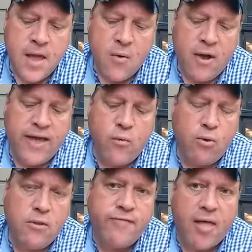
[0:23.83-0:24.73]
Well, a
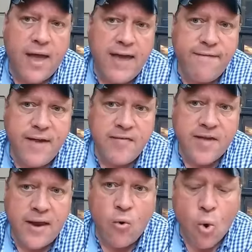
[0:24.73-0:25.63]
rule of life is an